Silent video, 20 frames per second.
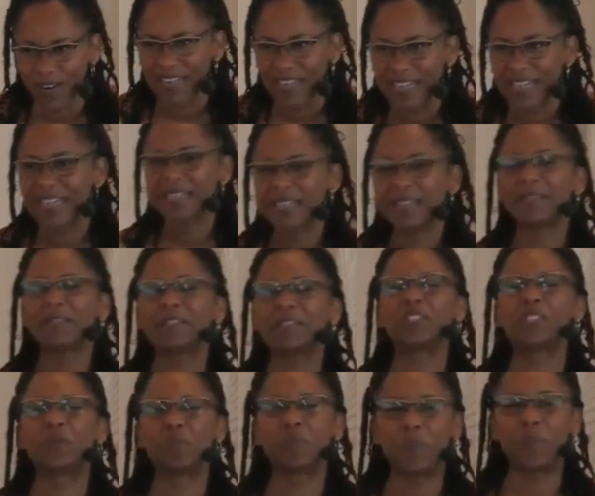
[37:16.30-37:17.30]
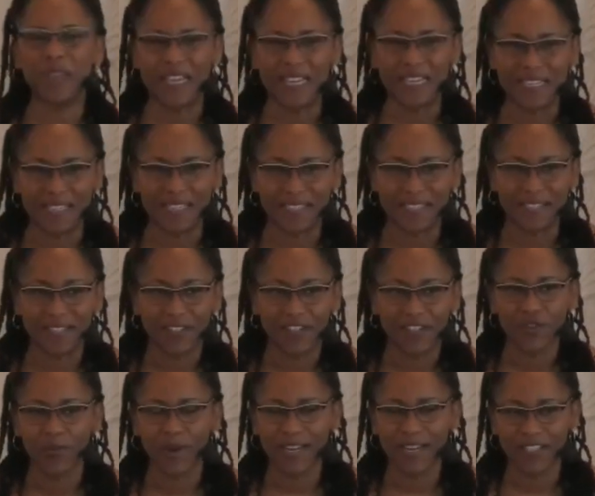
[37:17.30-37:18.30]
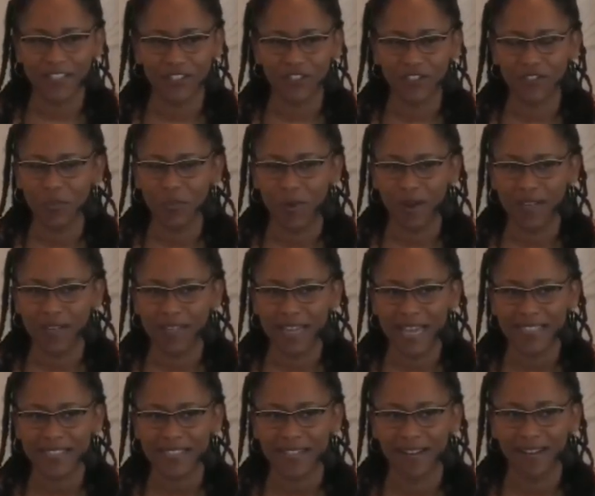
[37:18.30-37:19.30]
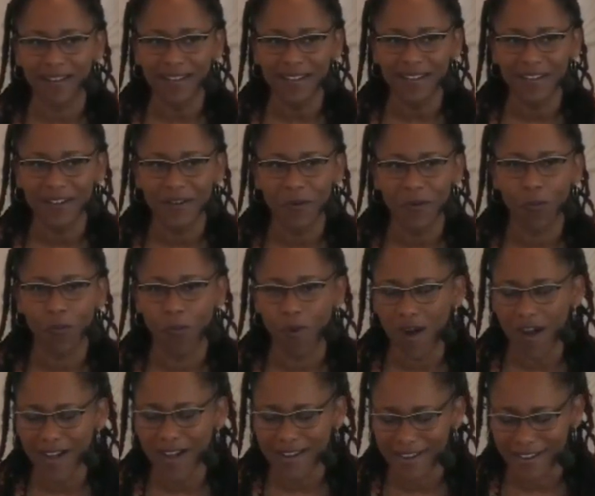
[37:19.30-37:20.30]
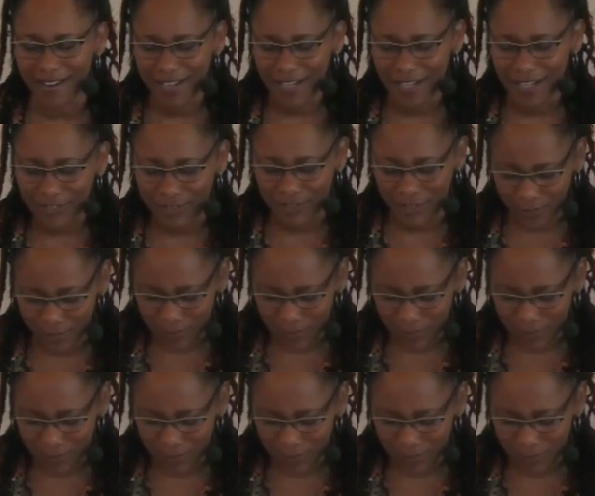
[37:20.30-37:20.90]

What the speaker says: speak. You ready to do one last huh? 1, 2,